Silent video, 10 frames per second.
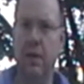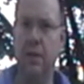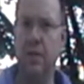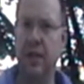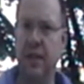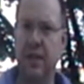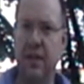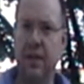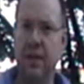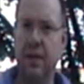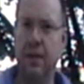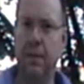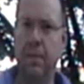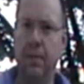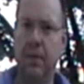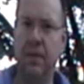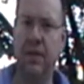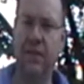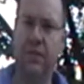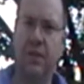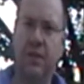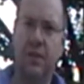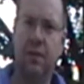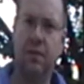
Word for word: you get different